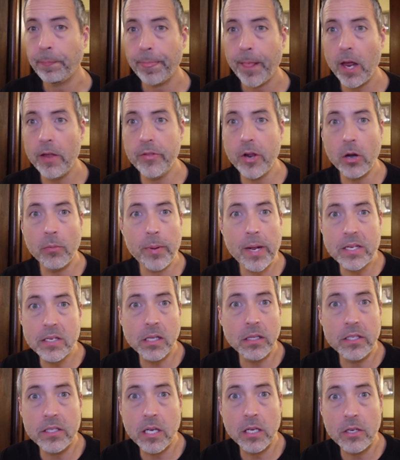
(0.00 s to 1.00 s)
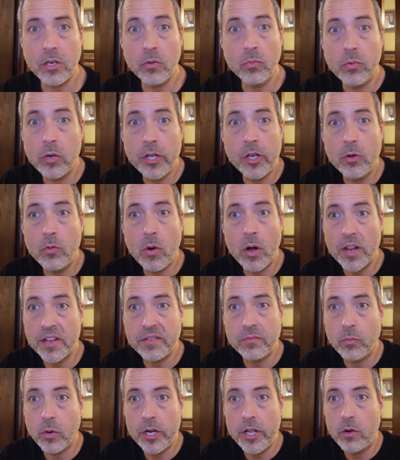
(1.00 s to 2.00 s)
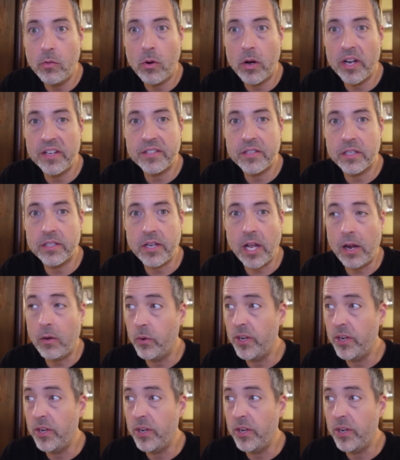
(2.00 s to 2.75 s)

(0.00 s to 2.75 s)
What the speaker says: and they're basically telling you, what do you want us to sing?